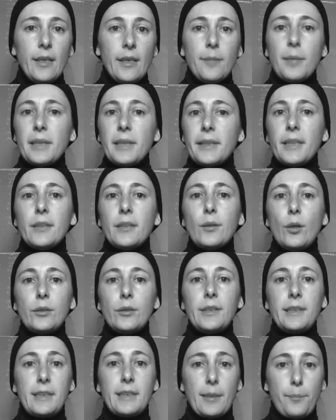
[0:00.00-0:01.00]
Beatrice got
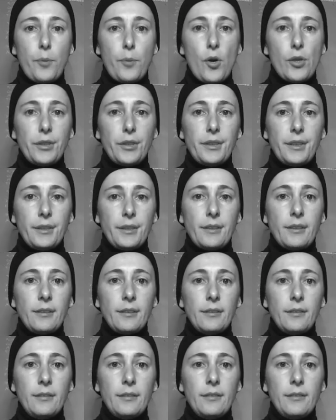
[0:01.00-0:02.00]
disappointed.
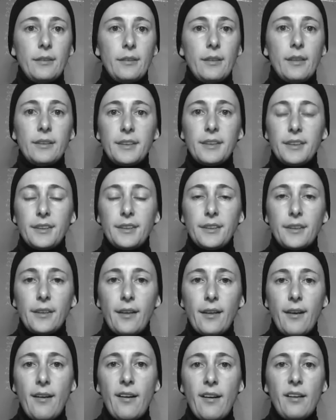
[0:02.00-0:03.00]
A
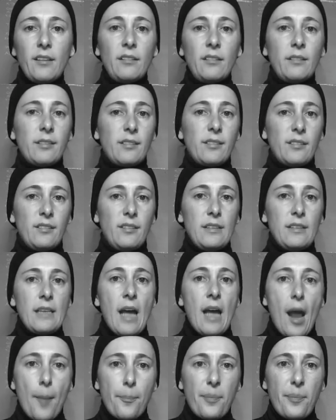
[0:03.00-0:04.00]
t-shirt,
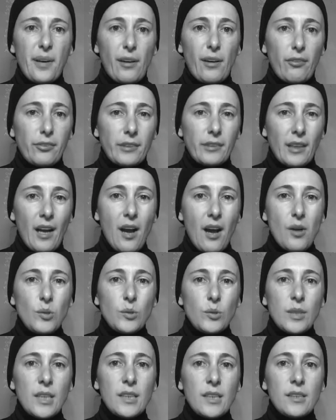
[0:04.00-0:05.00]
a pair of
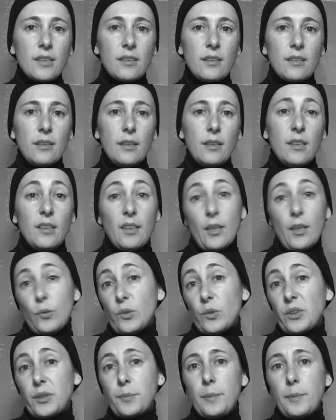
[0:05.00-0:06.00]
trousers, a
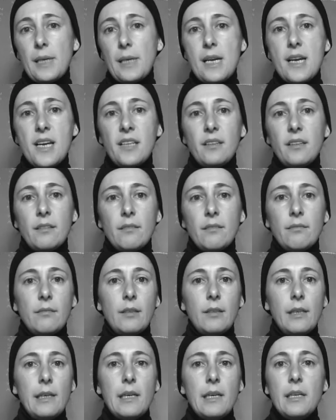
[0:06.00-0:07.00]
watch plate.
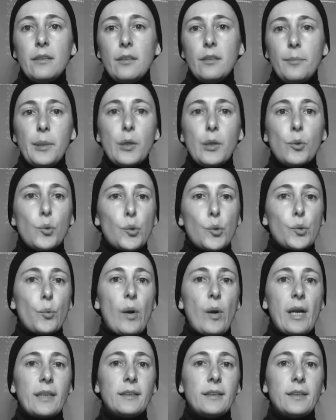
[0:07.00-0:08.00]
Domingo was
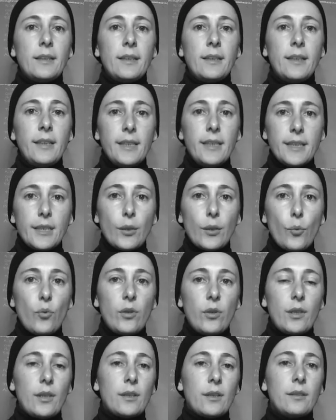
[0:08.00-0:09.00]
right. He's a
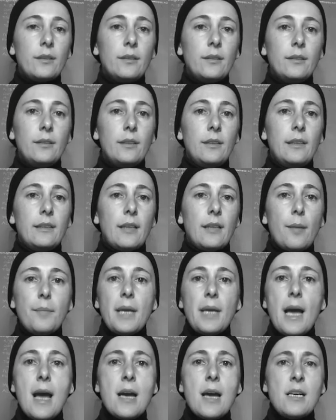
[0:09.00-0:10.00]
word.
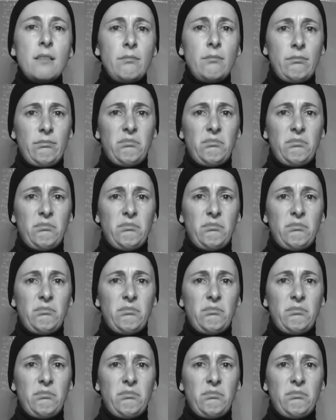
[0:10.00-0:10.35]
Damian